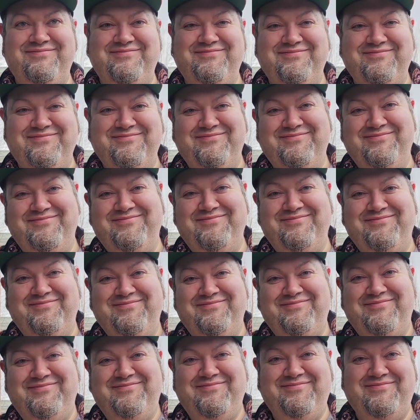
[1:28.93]
Unless you die
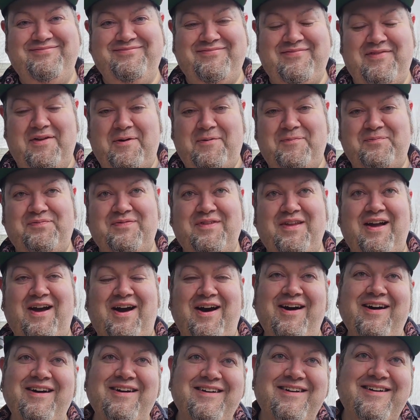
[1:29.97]
first.
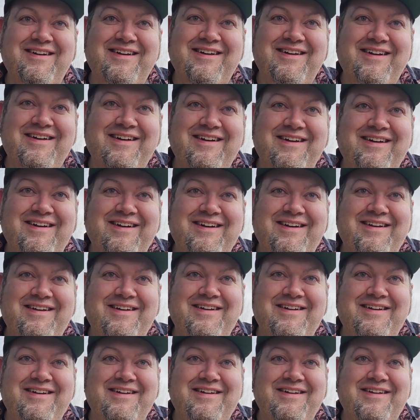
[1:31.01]
huh? Unless you
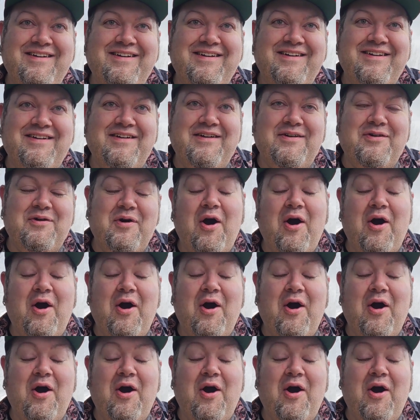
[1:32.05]
die first.